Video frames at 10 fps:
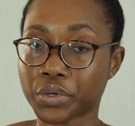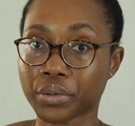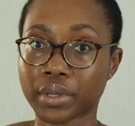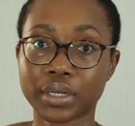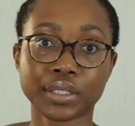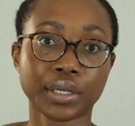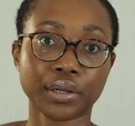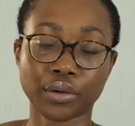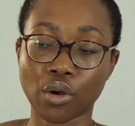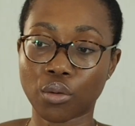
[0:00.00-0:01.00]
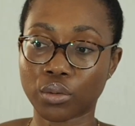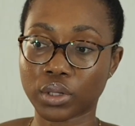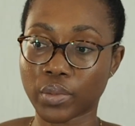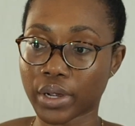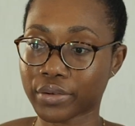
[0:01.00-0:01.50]
now that it's getting cold,
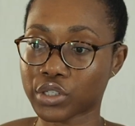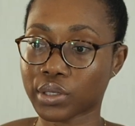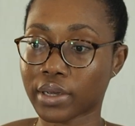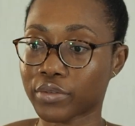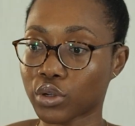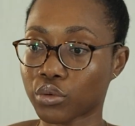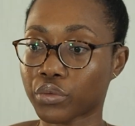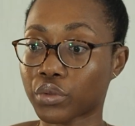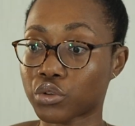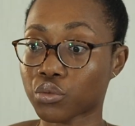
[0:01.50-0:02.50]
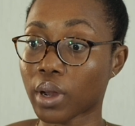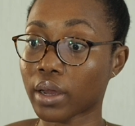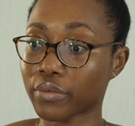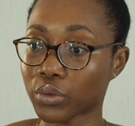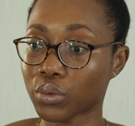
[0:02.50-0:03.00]
I'm actually having to go to the
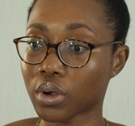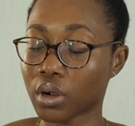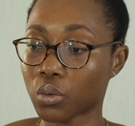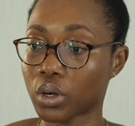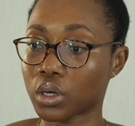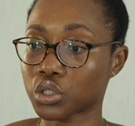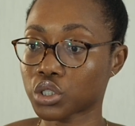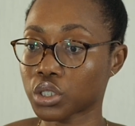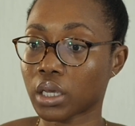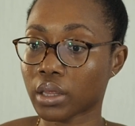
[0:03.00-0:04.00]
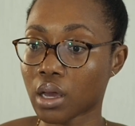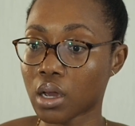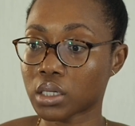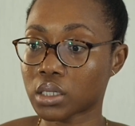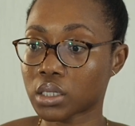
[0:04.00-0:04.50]
drive-through car wash, and
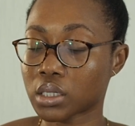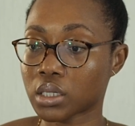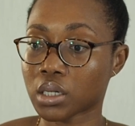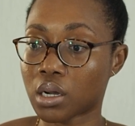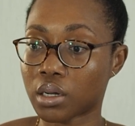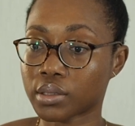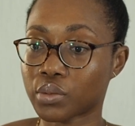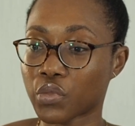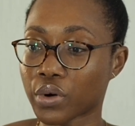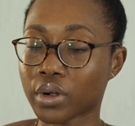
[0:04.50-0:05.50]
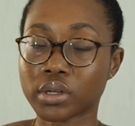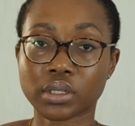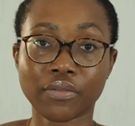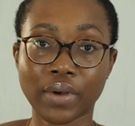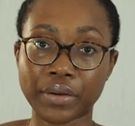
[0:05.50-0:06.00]
that costs more. It costs
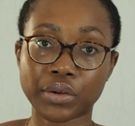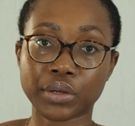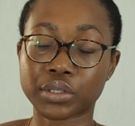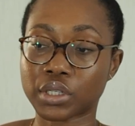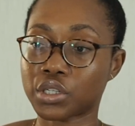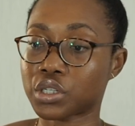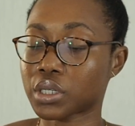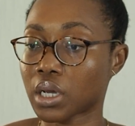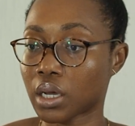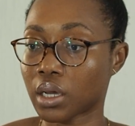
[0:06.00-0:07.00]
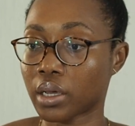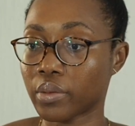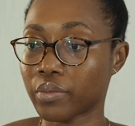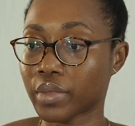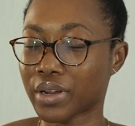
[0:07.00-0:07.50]
five dollars each
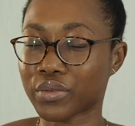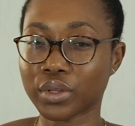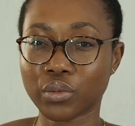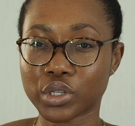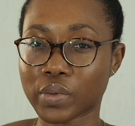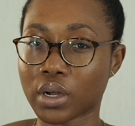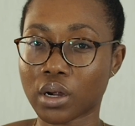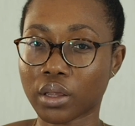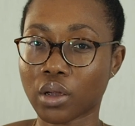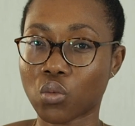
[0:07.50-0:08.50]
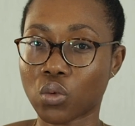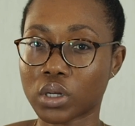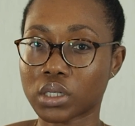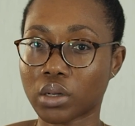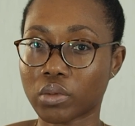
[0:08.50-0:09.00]
time, and I've only washed my car like
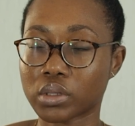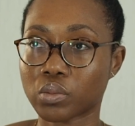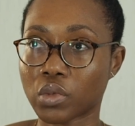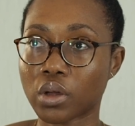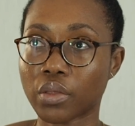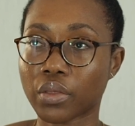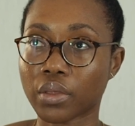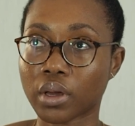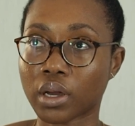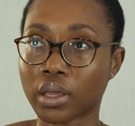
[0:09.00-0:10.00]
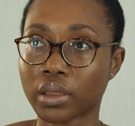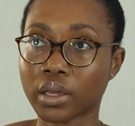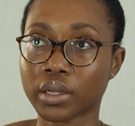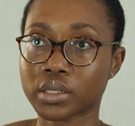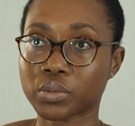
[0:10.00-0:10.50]
one time this month. I
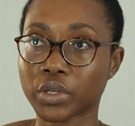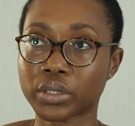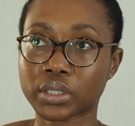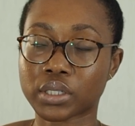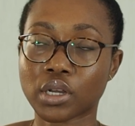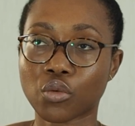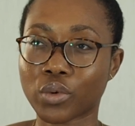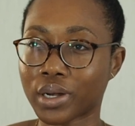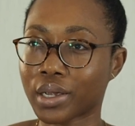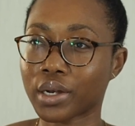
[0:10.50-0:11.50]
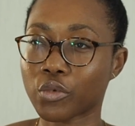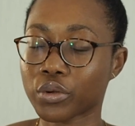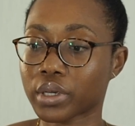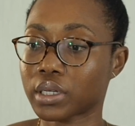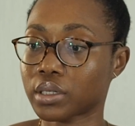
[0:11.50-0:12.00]
think it's because it's not raining anymore
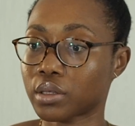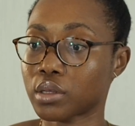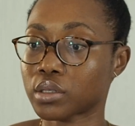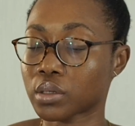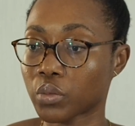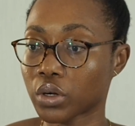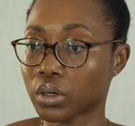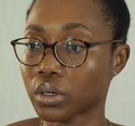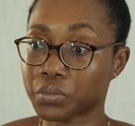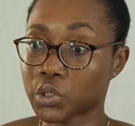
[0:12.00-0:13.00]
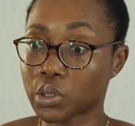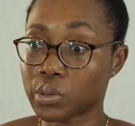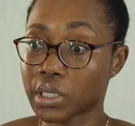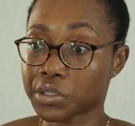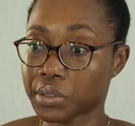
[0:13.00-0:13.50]
like it did in the summer, so
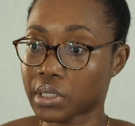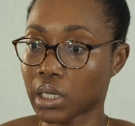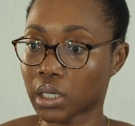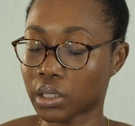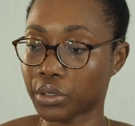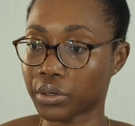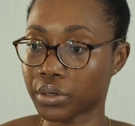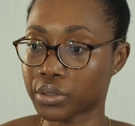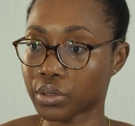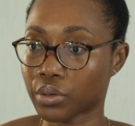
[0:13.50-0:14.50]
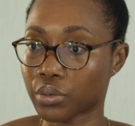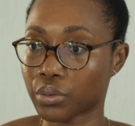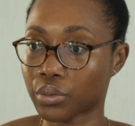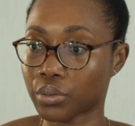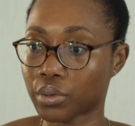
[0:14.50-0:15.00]
it's actually staying cleaner.
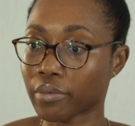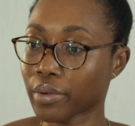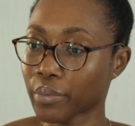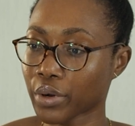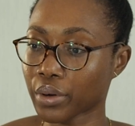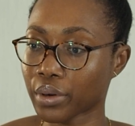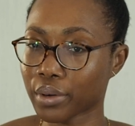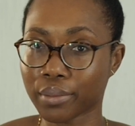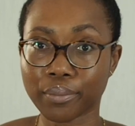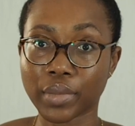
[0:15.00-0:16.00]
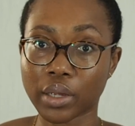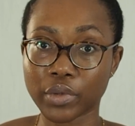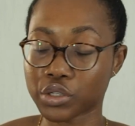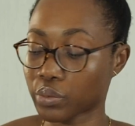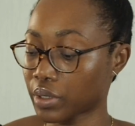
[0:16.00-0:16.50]
So November
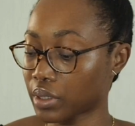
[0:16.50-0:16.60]
maybe should be